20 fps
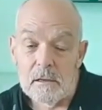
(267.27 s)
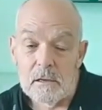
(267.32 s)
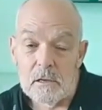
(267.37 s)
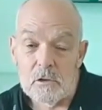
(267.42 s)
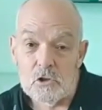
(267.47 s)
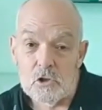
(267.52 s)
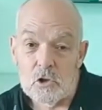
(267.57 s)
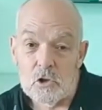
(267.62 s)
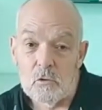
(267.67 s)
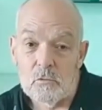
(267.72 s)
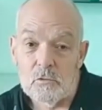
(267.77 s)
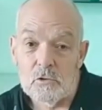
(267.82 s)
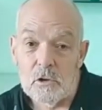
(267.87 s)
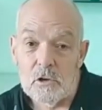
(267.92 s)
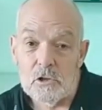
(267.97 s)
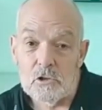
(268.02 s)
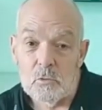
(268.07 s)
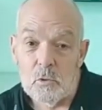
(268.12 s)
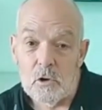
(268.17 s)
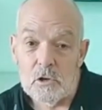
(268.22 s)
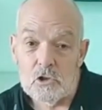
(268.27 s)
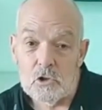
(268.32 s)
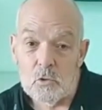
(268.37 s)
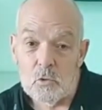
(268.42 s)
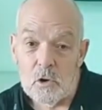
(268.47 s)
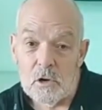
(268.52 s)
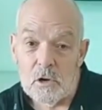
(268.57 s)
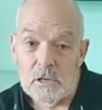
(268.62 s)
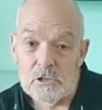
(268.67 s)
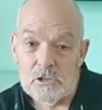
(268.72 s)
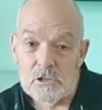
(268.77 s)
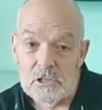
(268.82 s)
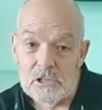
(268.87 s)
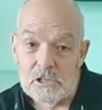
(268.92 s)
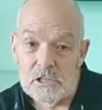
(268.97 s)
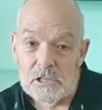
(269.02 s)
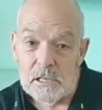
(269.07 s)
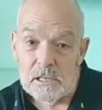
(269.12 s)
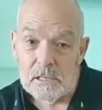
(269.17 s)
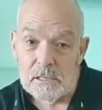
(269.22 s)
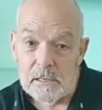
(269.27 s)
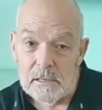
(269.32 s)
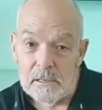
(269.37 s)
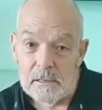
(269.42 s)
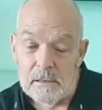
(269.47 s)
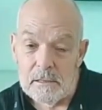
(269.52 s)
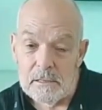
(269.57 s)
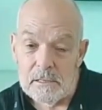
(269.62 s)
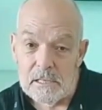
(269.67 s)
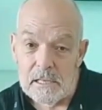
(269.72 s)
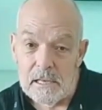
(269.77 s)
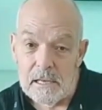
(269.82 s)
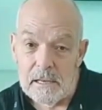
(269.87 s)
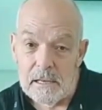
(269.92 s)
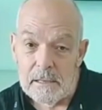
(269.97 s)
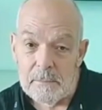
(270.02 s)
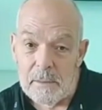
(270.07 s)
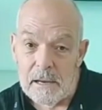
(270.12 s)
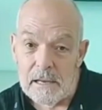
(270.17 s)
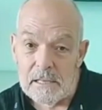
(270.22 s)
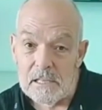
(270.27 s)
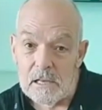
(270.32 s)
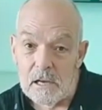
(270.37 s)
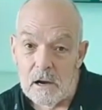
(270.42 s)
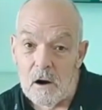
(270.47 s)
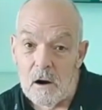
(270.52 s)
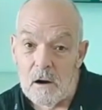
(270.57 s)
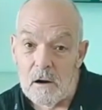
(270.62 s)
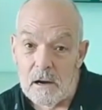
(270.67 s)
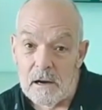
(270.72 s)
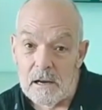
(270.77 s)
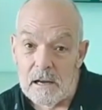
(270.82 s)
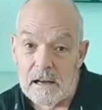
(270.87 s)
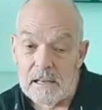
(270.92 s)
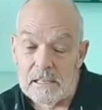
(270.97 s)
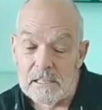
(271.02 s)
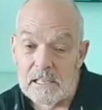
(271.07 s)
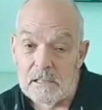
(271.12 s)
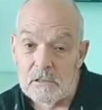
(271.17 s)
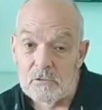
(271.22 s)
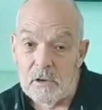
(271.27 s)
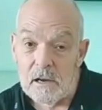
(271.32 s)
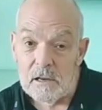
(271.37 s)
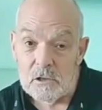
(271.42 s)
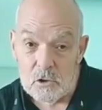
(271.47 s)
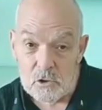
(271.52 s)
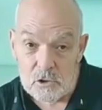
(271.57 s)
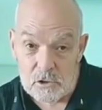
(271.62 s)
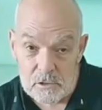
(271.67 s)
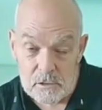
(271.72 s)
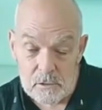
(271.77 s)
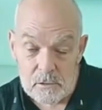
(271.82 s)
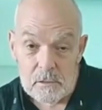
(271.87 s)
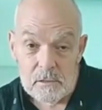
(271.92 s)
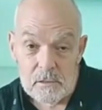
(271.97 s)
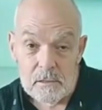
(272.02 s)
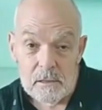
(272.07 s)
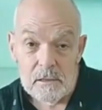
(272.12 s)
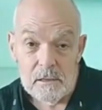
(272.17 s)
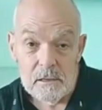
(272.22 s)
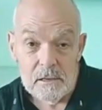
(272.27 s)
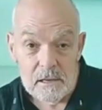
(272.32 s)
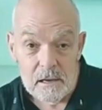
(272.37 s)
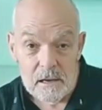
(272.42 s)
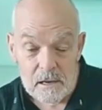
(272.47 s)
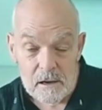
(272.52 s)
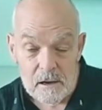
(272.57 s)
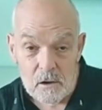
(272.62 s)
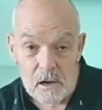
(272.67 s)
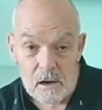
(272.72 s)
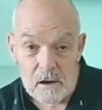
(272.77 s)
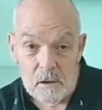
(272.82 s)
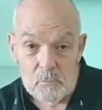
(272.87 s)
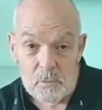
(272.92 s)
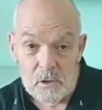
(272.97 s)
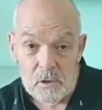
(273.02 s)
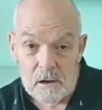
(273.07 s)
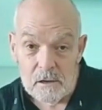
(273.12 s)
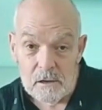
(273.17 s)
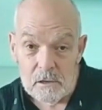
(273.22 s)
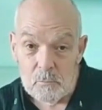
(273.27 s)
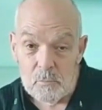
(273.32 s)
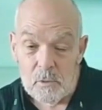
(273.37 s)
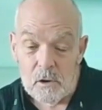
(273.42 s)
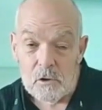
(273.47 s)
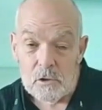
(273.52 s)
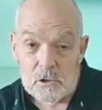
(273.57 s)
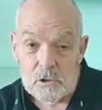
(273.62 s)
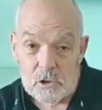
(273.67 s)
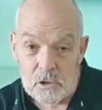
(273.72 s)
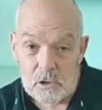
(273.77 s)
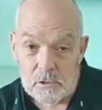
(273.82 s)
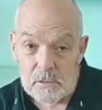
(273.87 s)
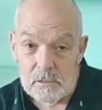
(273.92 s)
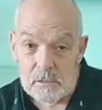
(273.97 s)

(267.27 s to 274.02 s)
Show first what you want us to see. See, it makes an R and I say record. And now I apply the mantra.